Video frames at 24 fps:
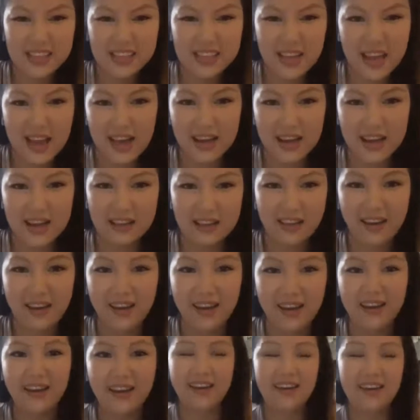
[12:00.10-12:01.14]
kind of
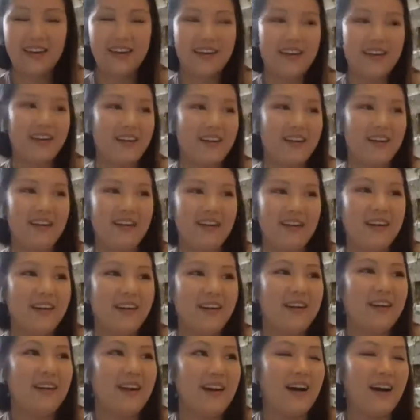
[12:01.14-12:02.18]
like,
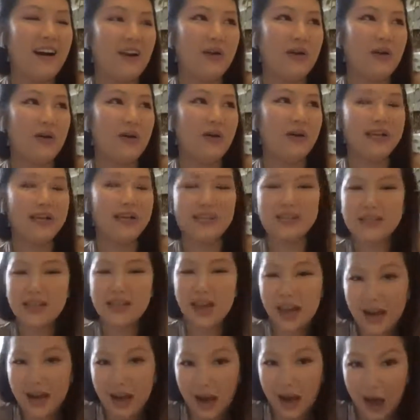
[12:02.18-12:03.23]
I don't know, it gets
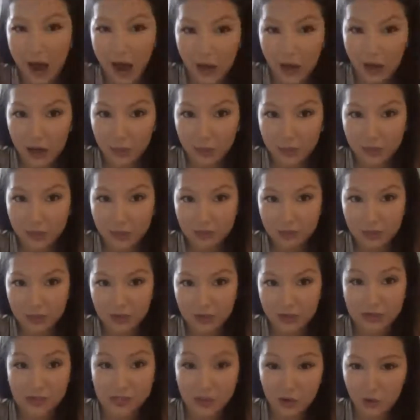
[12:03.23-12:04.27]
kind of awkward
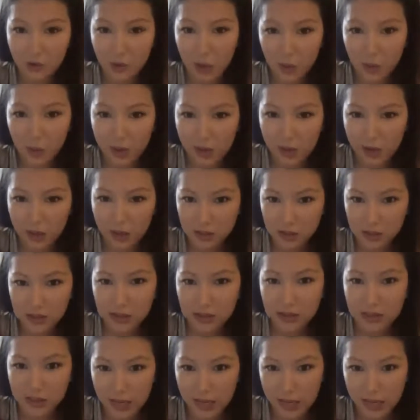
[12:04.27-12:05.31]
because they don't know what else to
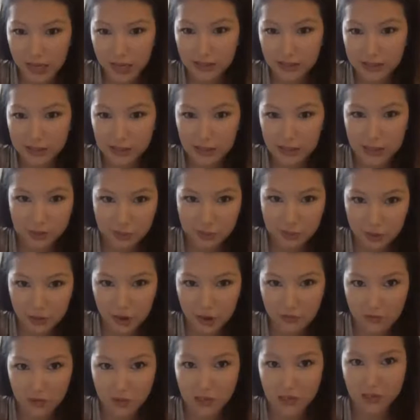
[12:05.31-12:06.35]
say to keep the
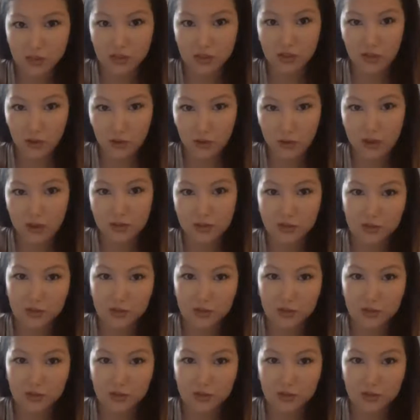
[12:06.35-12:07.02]
conversation going.